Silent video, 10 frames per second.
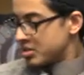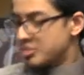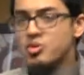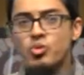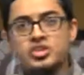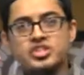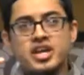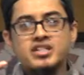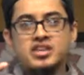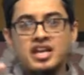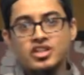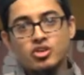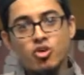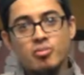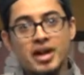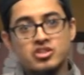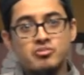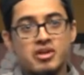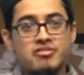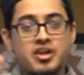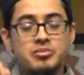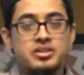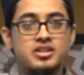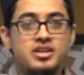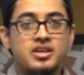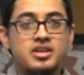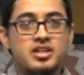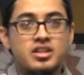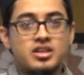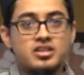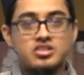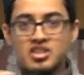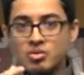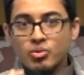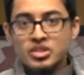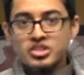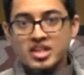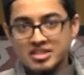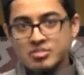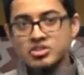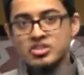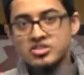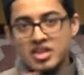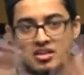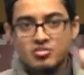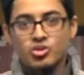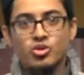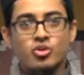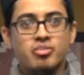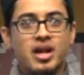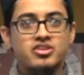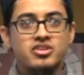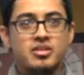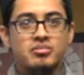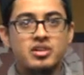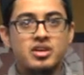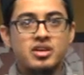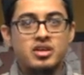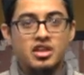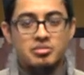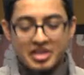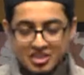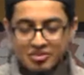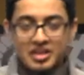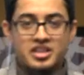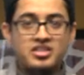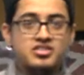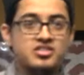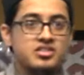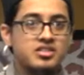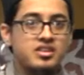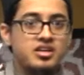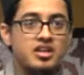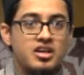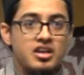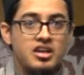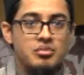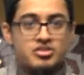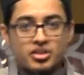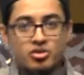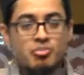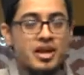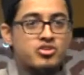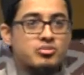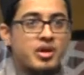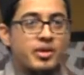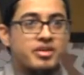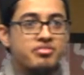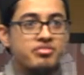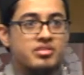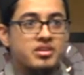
Give me one chance. I need to go back to my family. Just give me one chance. Let me just say, you know, goodbye to them. Let me kiss my kids. Let me say goodbye to my wife.